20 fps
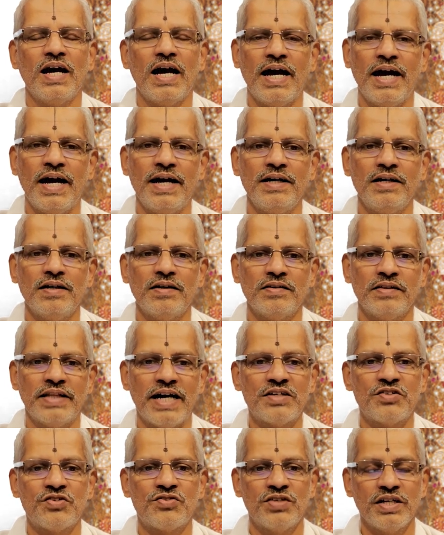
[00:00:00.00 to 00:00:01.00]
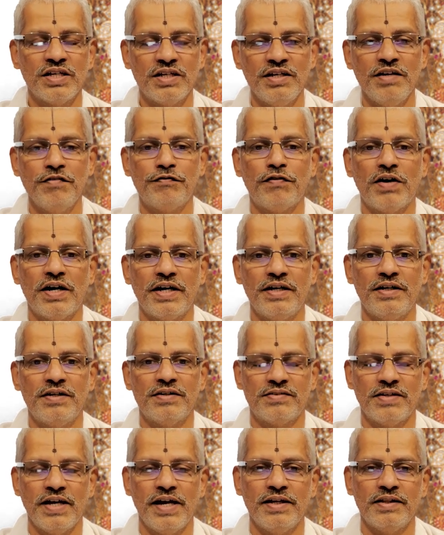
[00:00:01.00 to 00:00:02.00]
and that signified
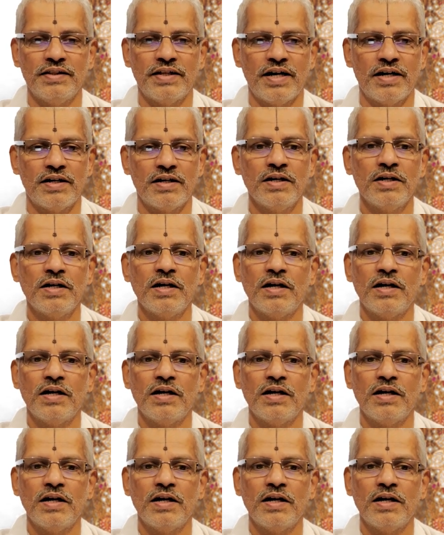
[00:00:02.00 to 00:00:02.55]
saying that